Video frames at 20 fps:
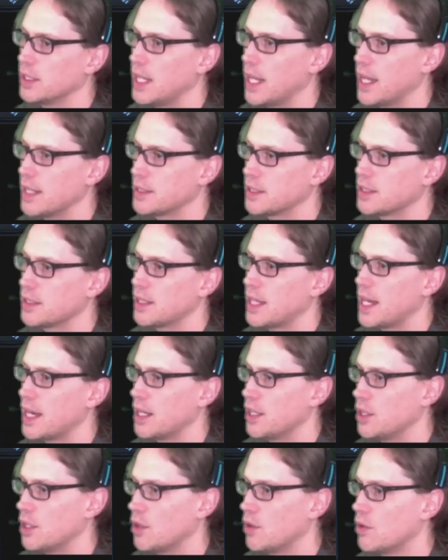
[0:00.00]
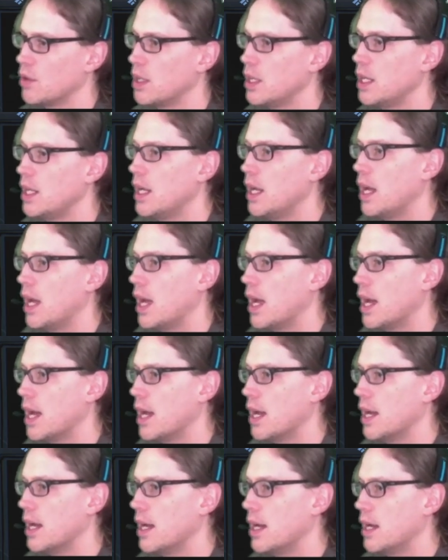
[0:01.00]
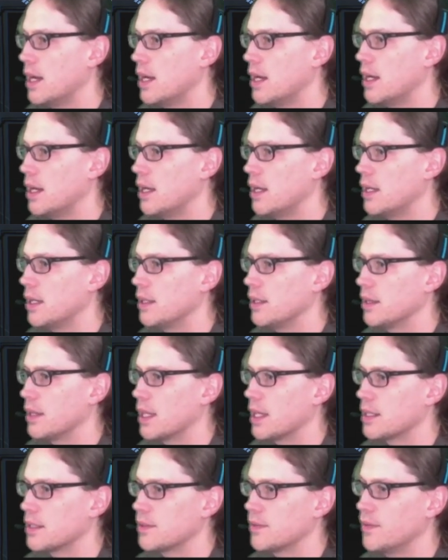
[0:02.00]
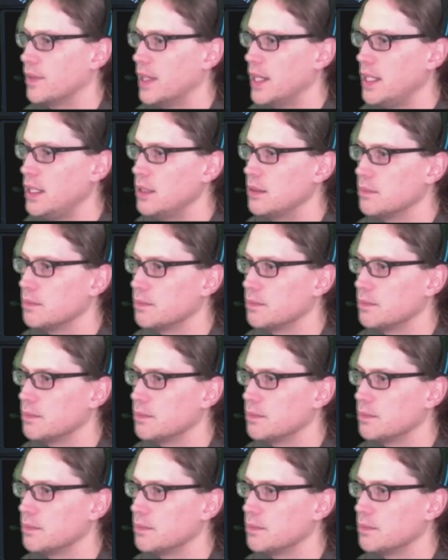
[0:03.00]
Yes, that I know. That's fine.